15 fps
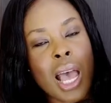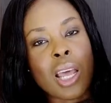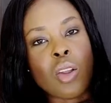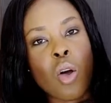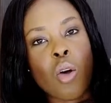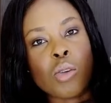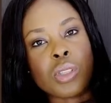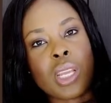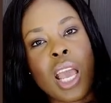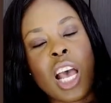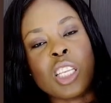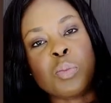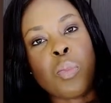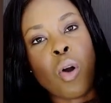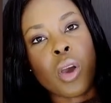and also it
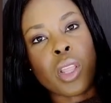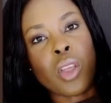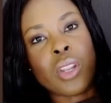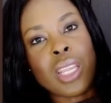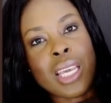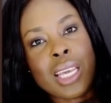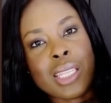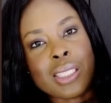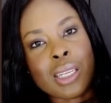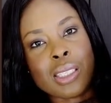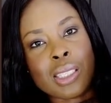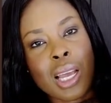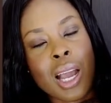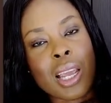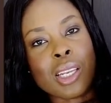has pocket on either
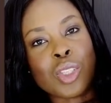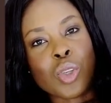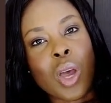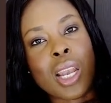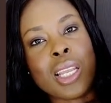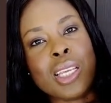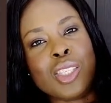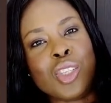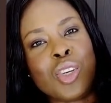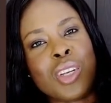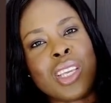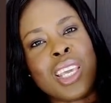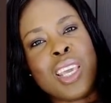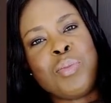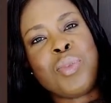side, so at least you're going
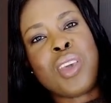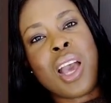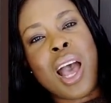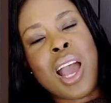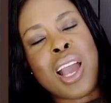to keep your